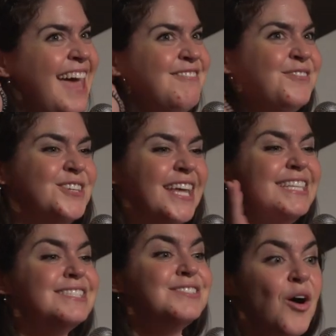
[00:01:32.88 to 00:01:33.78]
And for
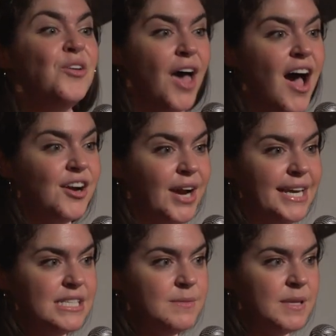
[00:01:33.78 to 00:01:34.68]
like so long,
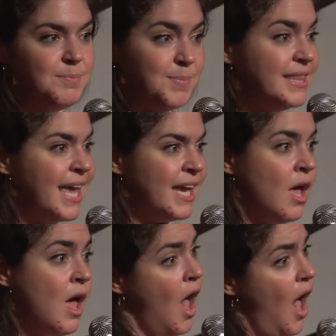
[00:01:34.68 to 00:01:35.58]
right? It's been like,
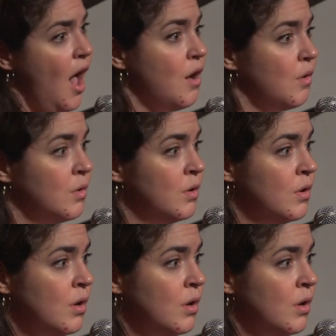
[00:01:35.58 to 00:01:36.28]
oh,